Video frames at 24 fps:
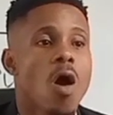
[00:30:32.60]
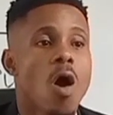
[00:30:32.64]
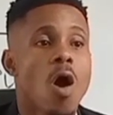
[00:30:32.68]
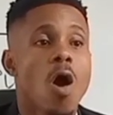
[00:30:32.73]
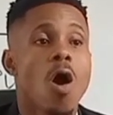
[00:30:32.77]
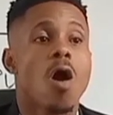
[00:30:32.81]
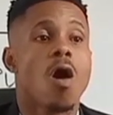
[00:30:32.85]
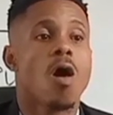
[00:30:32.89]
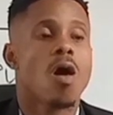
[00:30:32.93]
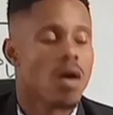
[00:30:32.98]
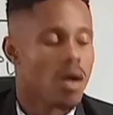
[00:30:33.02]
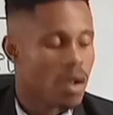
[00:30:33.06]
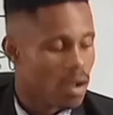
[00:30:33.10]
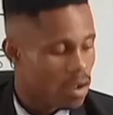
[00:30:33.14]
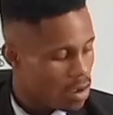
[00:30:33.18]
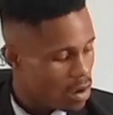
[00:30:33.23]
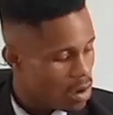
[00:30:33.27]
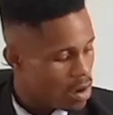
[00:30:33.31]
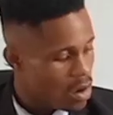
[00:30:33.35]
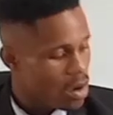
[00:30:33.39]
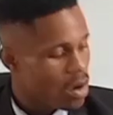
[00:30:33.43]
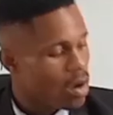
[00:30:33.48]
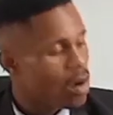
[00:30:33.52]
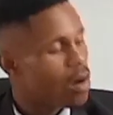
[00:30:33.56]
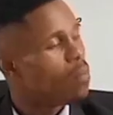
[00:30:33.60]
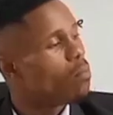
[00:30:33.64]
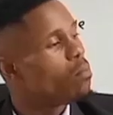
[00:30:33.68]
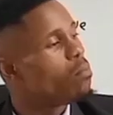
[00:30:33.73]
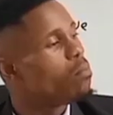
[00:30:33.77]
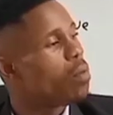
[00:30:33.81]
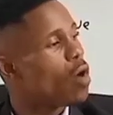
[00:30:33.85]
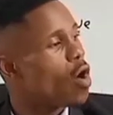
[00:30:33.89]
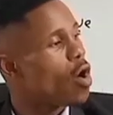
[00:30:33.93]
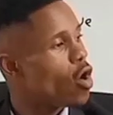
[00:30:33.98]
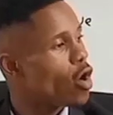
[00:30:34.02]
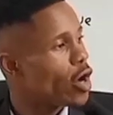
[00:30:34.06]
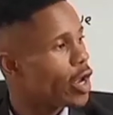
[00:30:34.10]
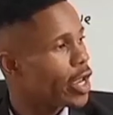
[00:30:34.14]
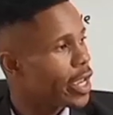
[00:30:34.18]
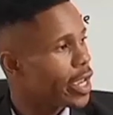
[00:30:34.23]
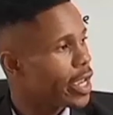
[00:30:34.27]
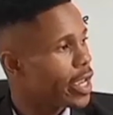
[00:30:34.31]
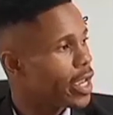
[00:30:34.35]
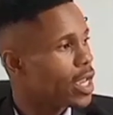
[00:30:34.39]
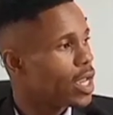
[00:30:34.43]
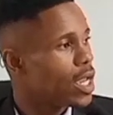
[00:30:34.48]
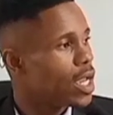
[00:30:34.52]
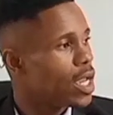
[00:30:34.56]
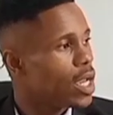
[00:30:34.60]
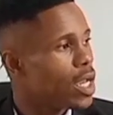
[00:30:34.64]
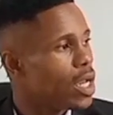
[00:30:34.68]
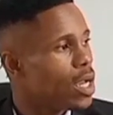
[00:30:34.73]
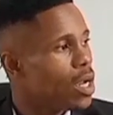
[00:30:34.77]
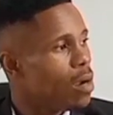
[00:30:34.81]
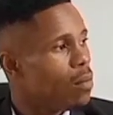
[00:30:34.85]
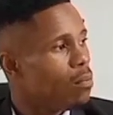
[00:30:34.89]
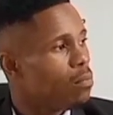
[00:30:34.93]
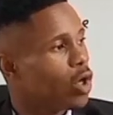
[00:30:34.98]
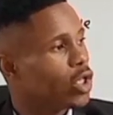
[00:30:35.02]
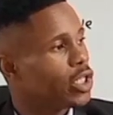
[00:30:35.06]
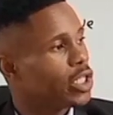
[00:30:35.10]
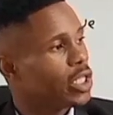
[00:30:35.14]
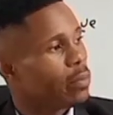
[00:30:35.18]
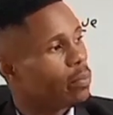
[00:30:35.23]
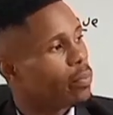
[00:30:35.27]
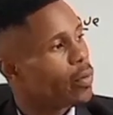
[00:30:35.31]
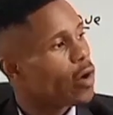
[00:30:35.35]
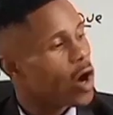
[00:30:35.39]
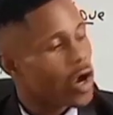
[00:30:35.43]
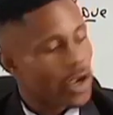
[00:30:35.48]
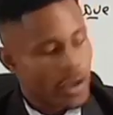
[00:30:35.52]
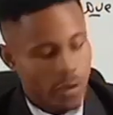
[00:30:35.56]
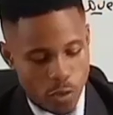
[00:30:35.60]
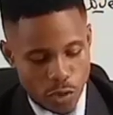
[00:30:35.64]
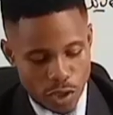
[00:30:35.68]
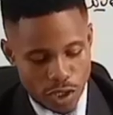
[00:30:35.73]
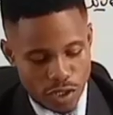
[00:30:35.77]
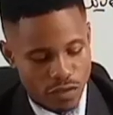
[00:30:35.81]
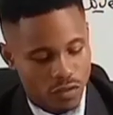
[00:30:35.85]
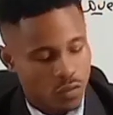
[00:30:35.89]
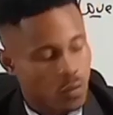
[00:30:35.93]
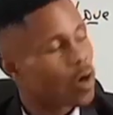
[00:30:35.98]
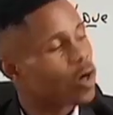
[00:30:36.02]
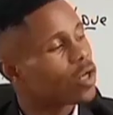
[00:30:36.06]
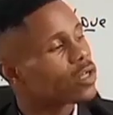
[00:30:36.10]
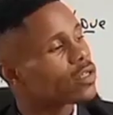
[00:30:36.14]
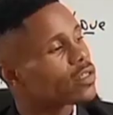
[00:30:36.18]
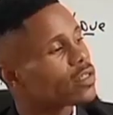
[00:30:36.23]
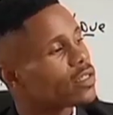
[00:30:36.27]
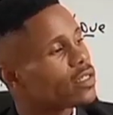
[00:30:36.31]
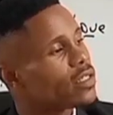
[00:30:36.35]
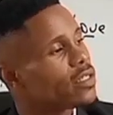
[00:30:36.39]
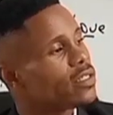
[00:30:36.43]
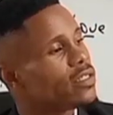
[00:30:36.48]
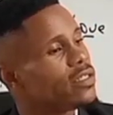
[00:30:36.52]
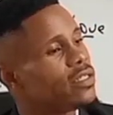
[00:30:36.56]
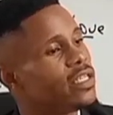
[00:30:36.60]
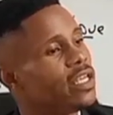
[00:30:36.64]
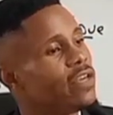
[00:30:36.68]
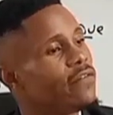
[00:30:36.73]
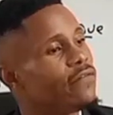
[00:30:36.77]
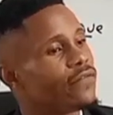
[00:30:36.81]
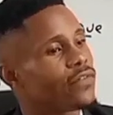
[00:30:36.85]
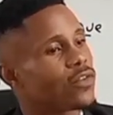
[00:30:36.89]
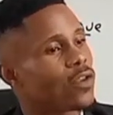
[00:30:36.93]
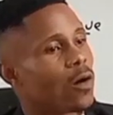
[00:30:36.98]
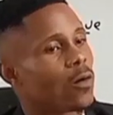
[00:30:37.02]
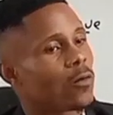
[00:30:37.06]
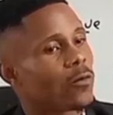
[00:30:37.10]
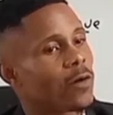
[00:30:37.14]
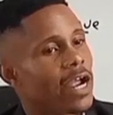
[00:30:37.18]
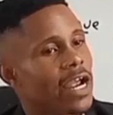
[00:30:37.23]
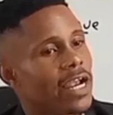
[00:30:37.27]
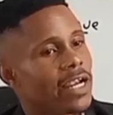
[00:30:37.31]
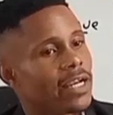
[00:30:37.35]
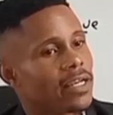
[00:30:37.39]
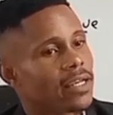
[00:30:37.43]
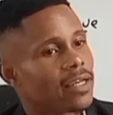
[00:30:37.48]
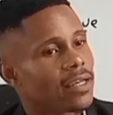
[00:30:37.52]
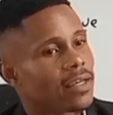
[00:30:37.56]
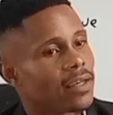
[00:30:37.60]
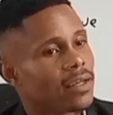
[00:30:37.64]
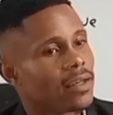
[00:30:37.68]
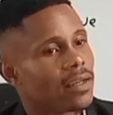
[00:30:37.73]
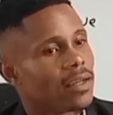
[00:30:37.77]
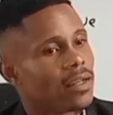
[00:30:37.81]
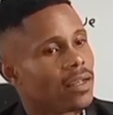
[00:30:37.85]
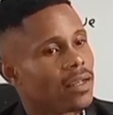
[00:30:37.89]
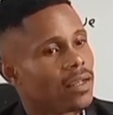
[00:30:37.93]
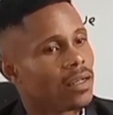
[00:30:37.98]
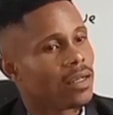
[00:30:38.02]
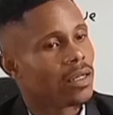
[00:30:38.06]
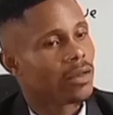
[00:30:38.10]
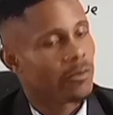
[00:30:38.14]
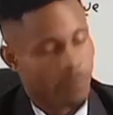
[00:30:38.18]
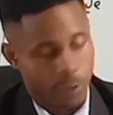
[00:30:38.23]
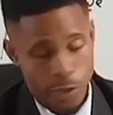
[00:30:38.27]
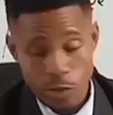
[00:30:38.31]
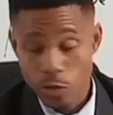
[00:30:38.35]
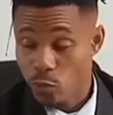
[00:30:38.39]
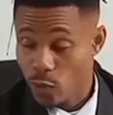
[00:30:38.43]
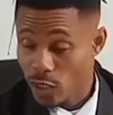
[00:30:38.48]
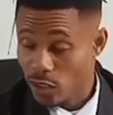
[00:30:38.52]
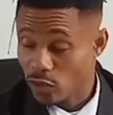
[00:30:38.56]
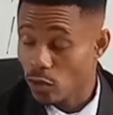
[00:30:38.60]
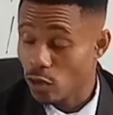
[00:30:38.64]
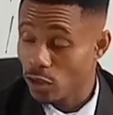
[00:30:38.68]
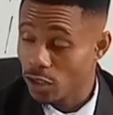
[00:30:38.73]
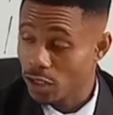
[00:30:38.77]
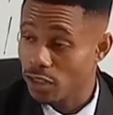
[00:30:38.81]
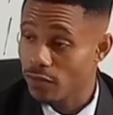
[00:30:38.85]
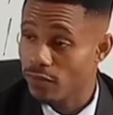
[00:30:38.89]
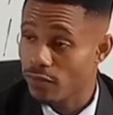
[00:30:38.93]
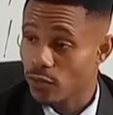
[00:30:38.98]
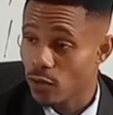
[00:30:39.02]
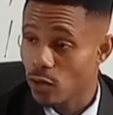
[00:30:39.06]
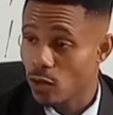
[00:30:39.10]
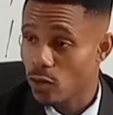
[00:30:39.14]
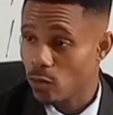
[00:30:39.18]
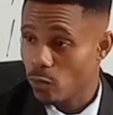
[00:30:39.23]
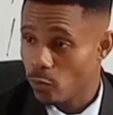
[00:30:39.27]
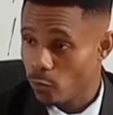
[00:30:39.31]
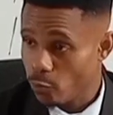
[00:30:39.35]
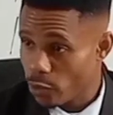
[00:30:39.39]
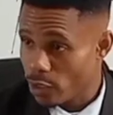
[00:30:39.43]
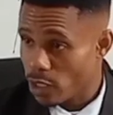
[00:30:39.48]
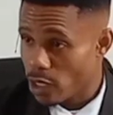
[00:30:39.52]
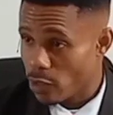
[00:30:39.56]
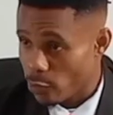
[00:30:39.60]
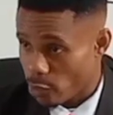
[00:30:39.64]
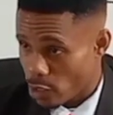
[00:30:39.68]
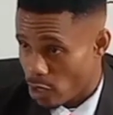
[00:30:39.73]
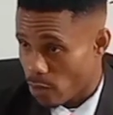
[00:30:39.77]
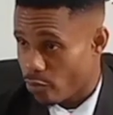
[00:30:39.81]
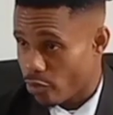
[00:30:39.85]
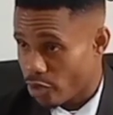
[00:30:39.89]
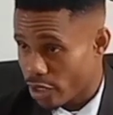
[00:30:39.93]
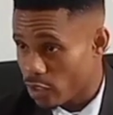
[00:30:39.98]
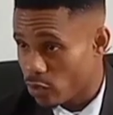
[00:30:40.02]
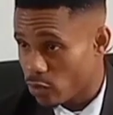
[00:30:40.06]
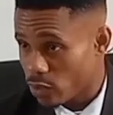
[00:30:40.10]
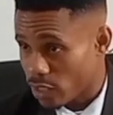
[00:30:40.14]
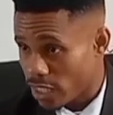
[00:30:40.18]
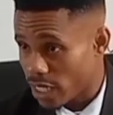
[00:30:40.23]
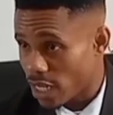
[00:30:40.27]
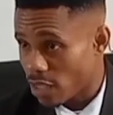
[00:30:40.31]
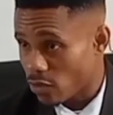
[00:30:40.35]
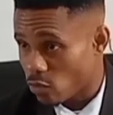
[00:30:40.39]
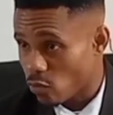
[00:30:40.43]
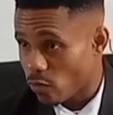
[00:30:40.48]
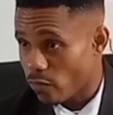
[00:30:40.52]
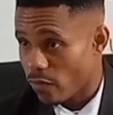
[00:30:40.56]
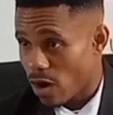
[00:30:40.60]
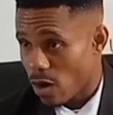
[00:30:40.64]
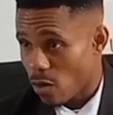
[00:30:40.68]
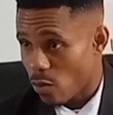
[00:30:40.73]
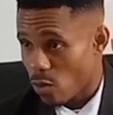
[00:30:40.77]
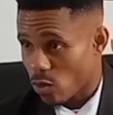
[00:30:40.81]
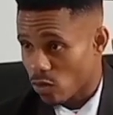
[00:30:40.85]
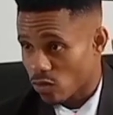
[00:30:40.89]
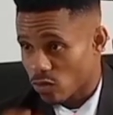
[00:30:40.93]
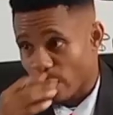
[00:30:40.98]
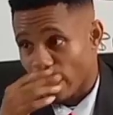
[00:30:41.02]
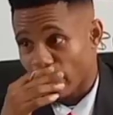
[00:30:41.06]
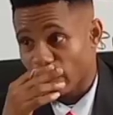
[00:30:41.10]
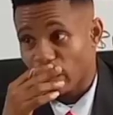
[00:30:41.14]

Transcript: Or boy. But the boy own is what? Diphthong, right? When you were taught diphthong, we are bringing together two vowels.